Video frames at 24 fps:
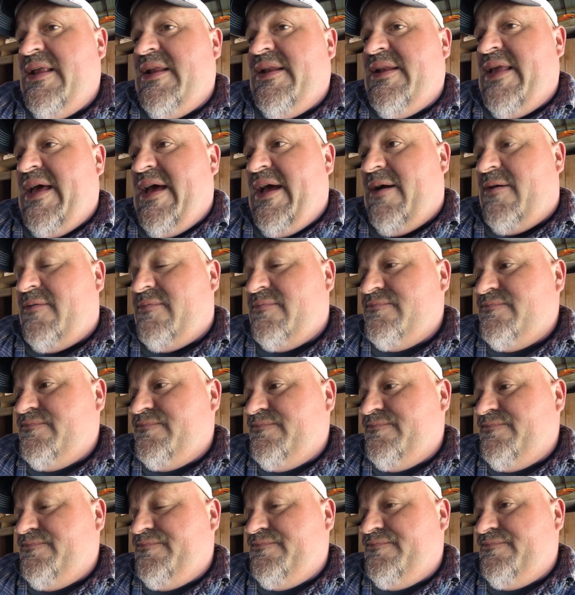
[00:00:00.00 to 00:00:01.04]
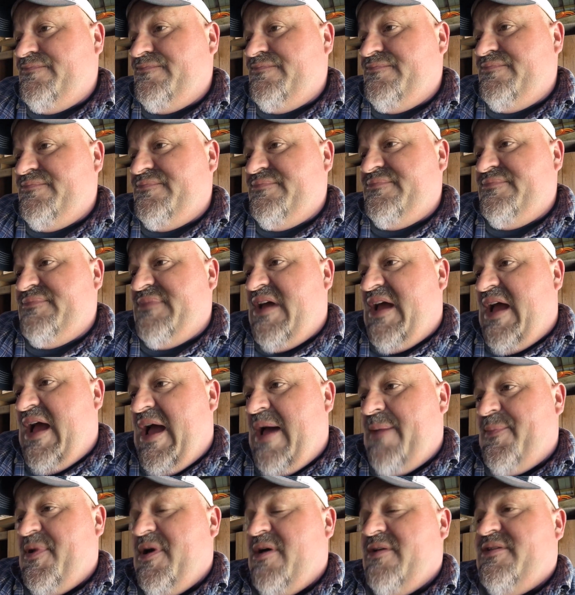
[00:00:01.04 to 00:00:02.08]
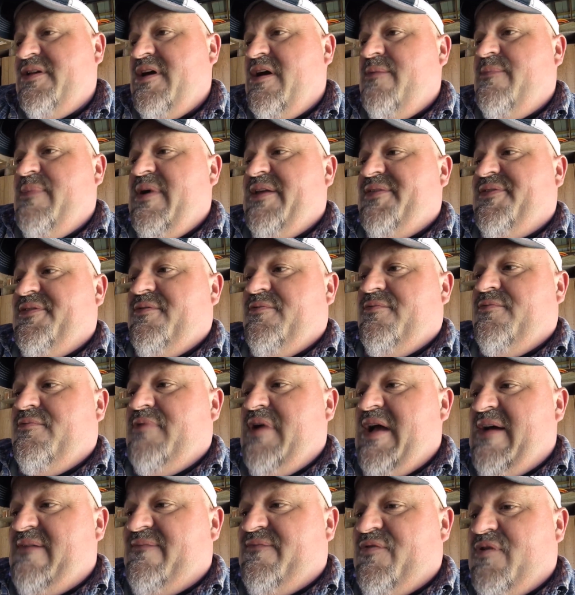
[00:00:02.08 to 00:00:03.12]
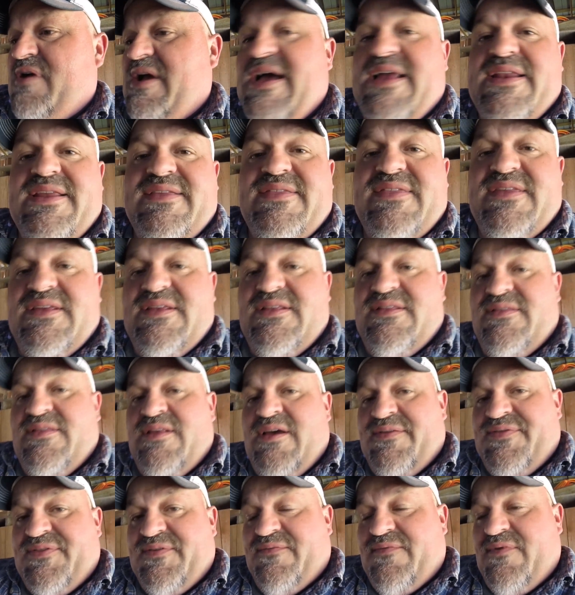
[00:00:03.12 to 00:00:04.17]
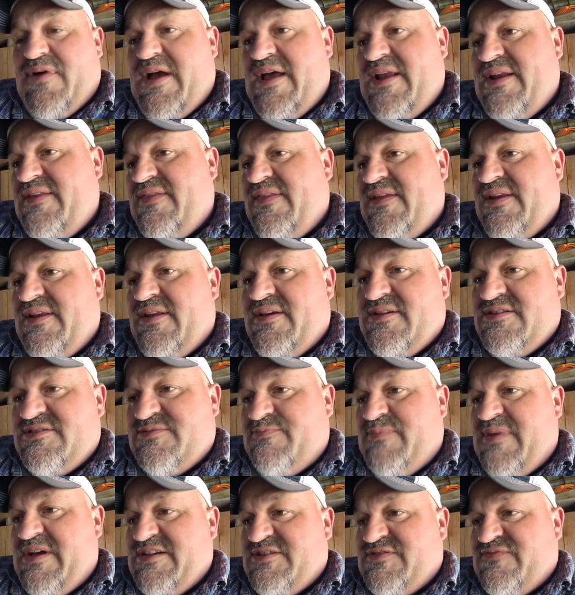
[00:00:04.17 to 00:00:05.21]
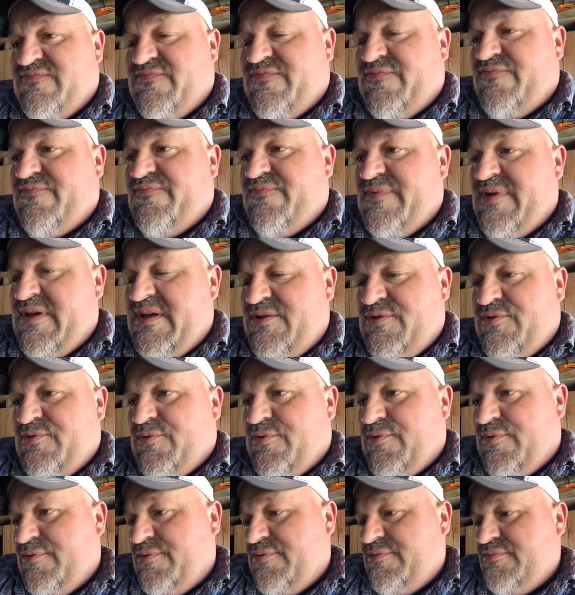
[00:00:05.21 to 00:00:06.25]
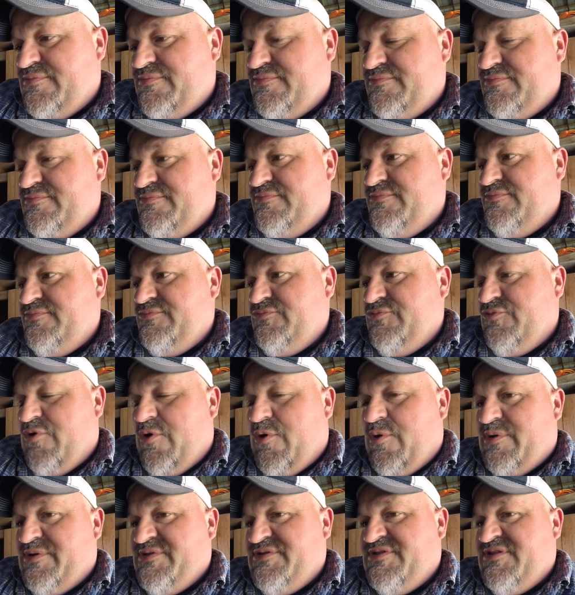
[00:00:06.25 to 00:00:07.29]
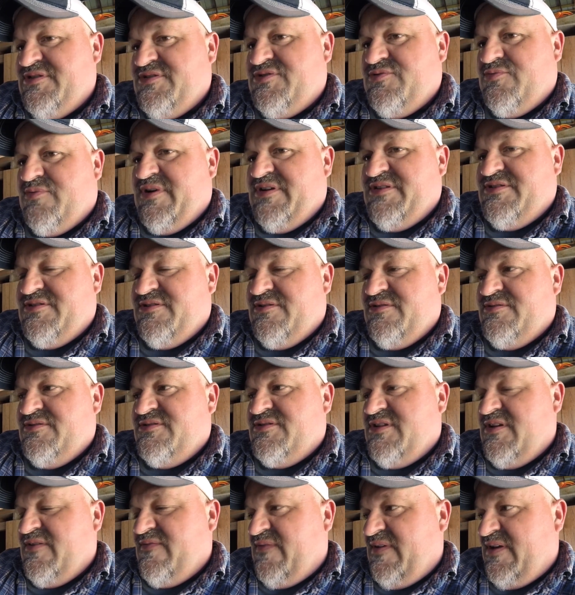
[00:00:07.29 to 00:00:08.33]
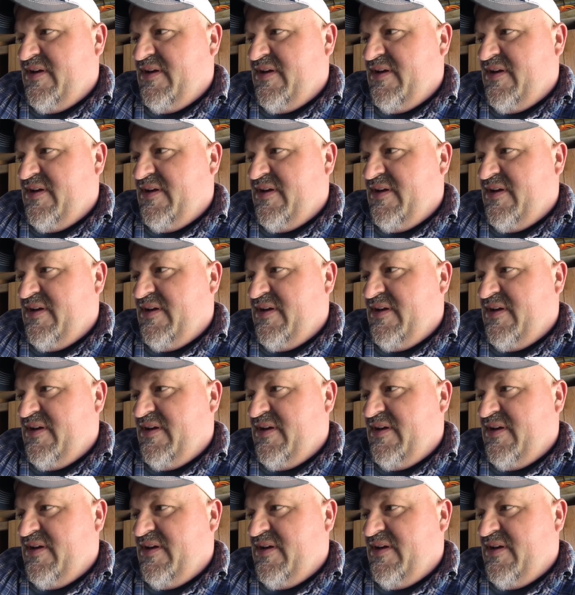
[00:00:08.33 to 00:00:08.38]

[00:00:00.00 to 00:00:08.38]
Now, I'm not talking about the right variety, not the variety that does best in your growing situation and stuff